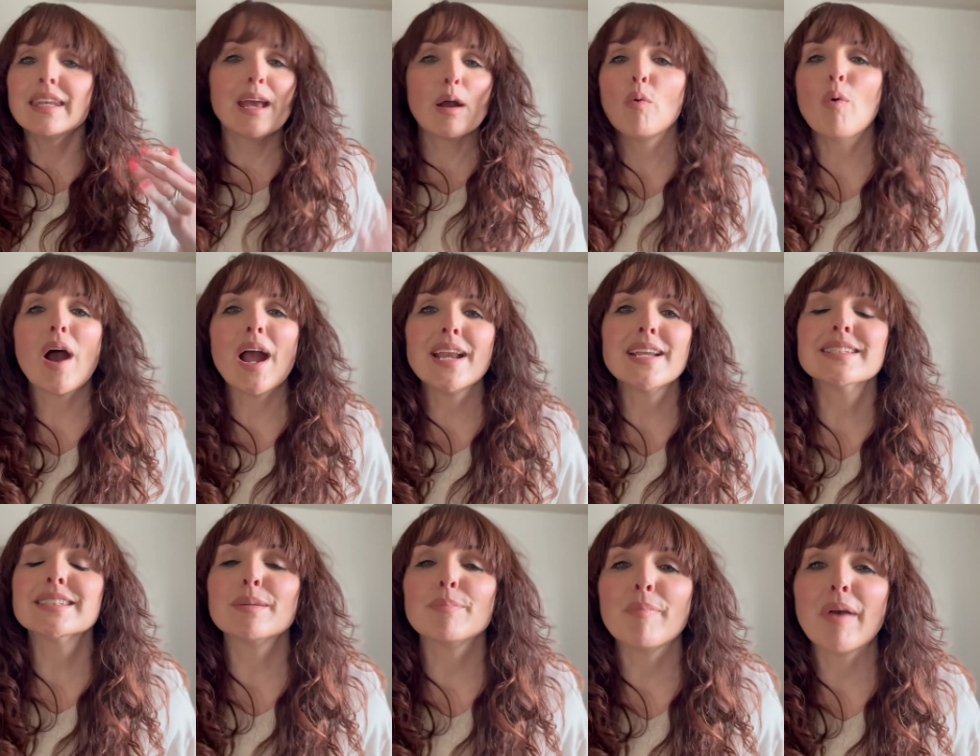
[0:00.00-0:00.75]
Now, why
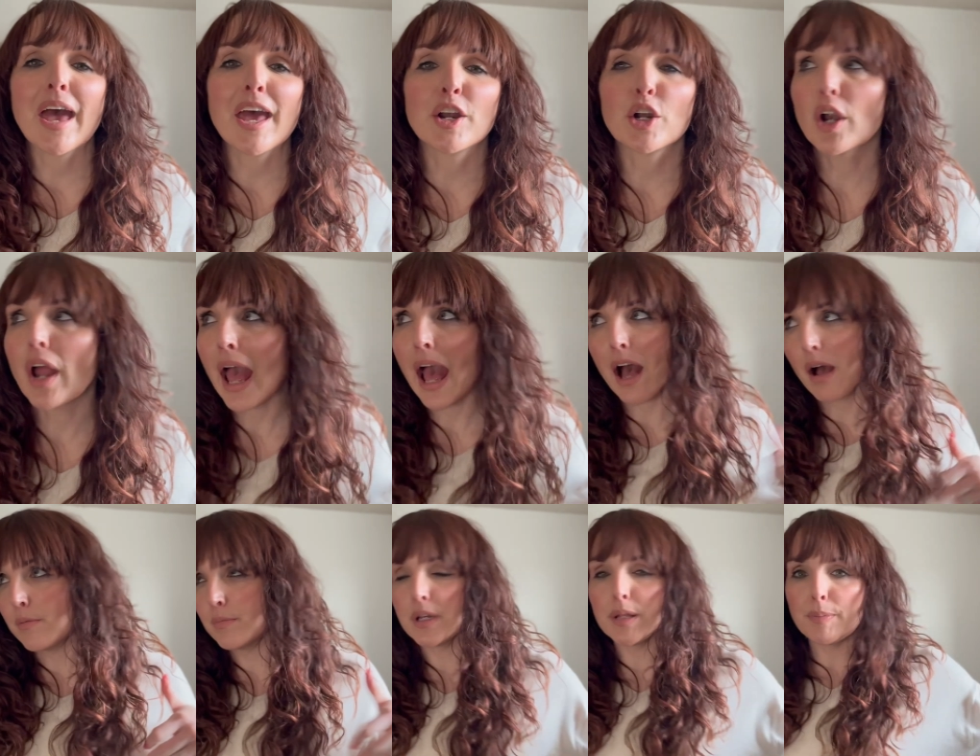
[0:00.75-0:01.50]
does it matter
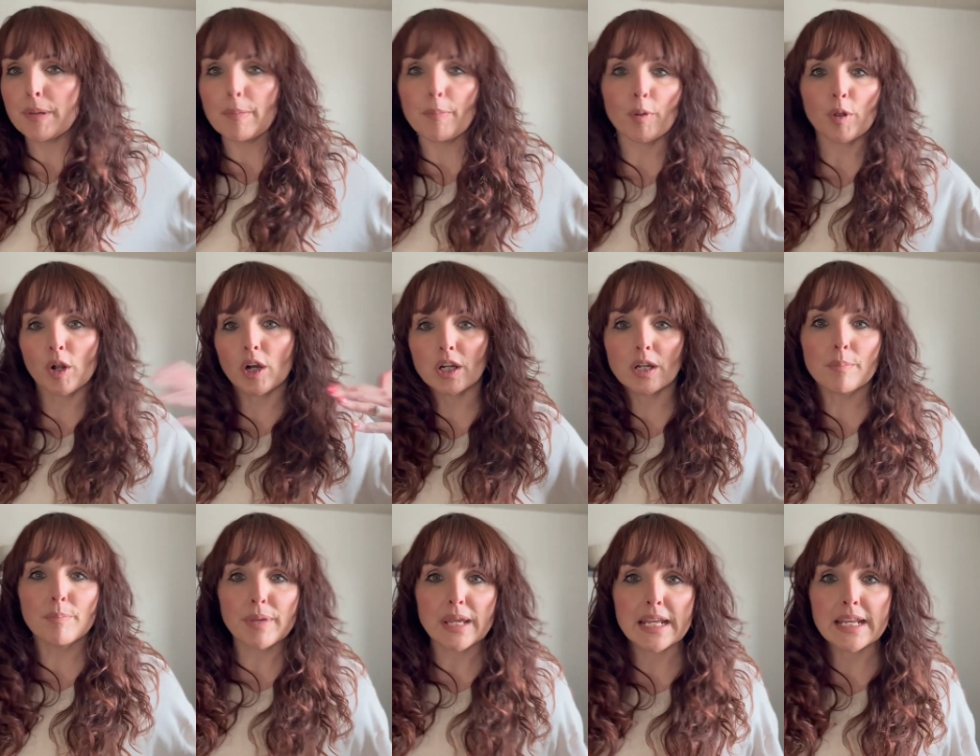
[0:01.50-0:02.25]
how many people are
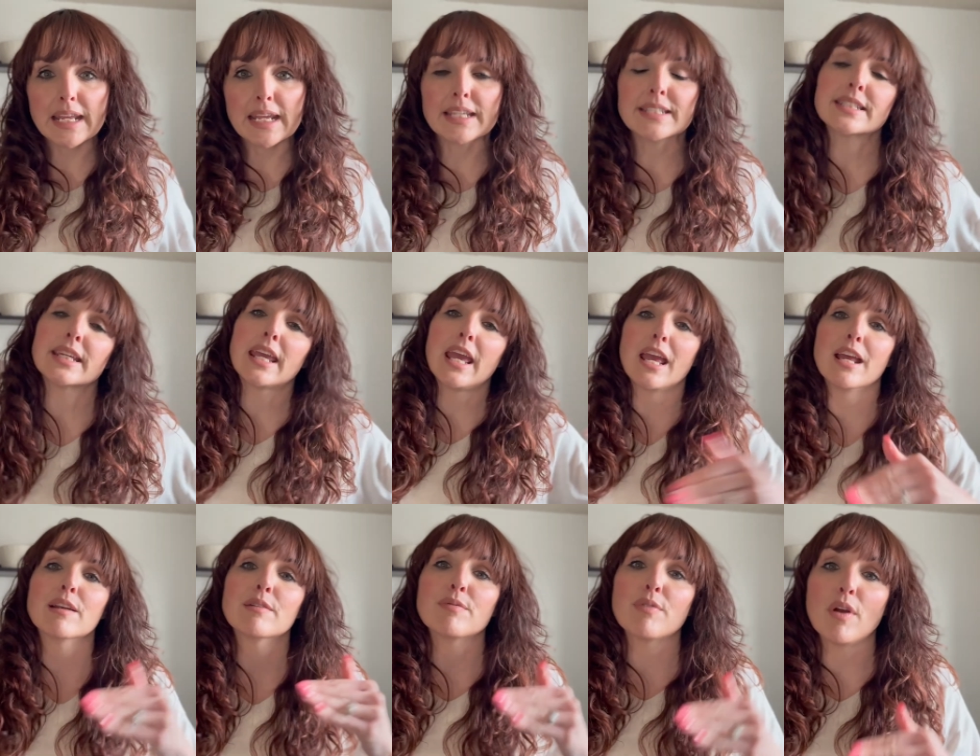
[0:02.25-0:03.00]
competing to
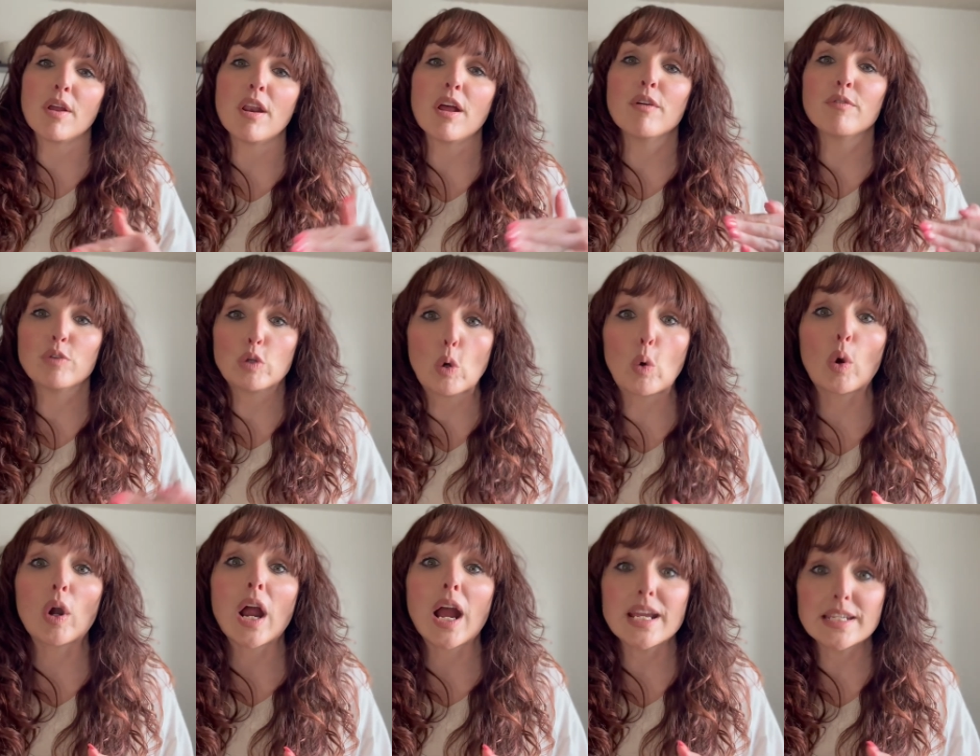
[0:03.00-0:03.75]
get in front of
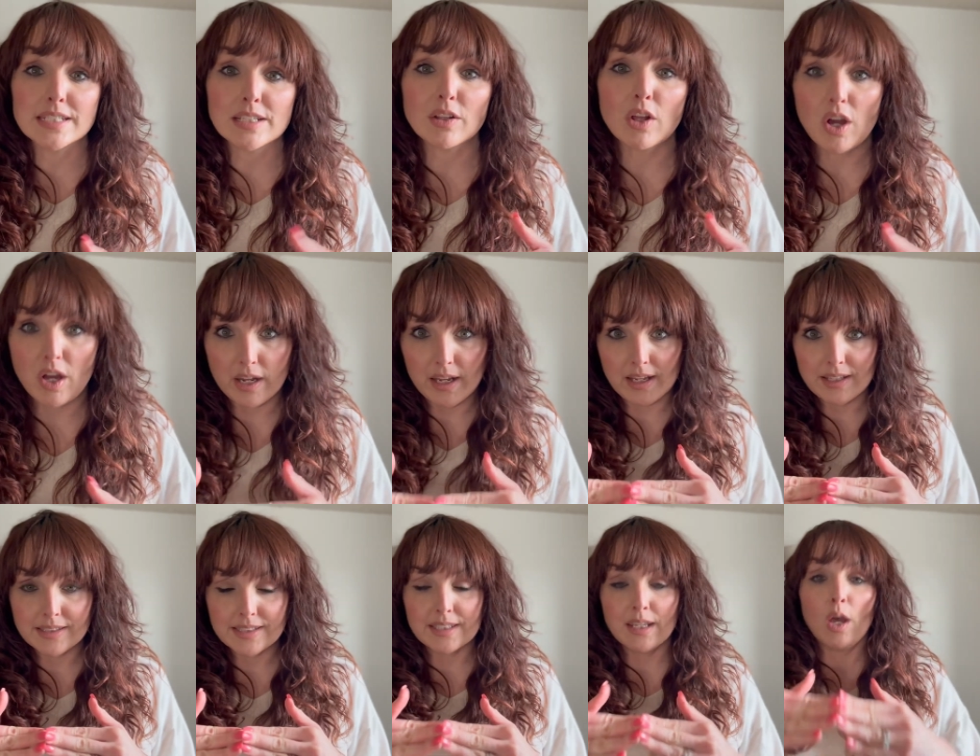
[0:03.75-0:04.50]
your ideal
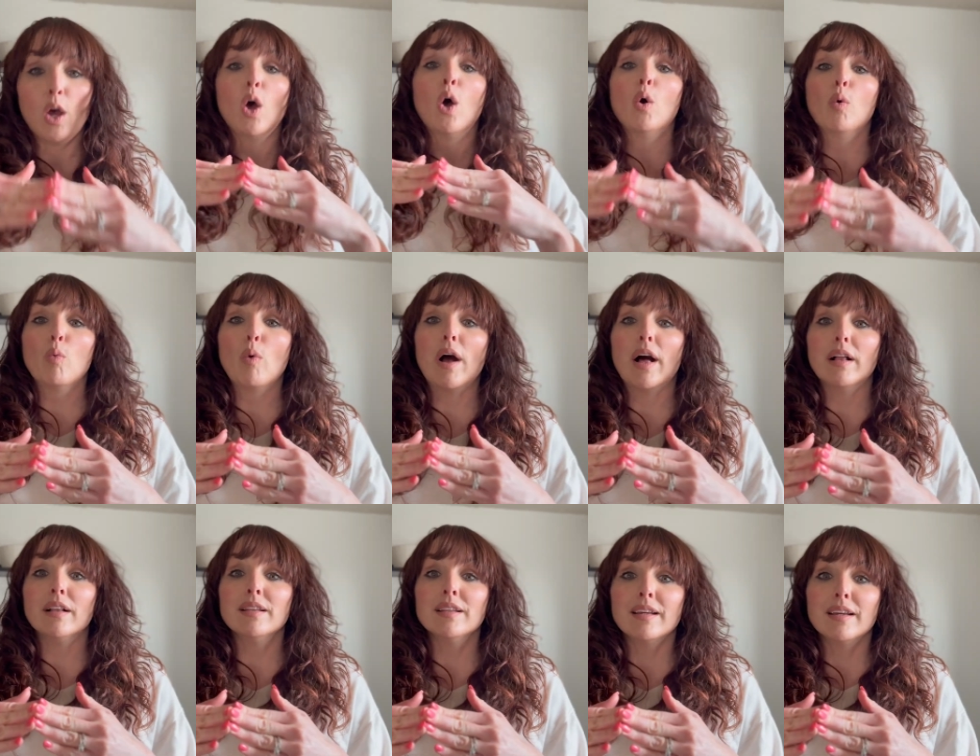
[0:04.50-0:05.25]
audience? Well,